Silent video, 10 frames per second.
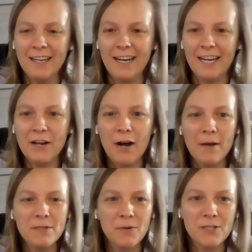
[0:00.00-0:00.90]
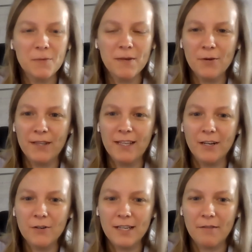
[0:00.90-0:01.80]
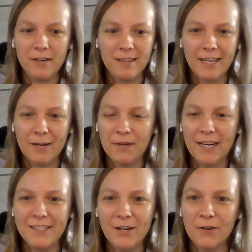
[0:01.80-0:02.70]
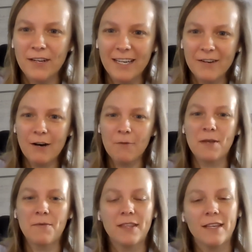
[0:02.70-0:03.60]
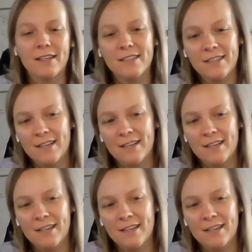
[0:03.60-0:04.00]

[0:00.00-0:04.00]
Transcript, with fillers: I know I'm supposed to be the one that knows everything, but I don't. Can you help me with this?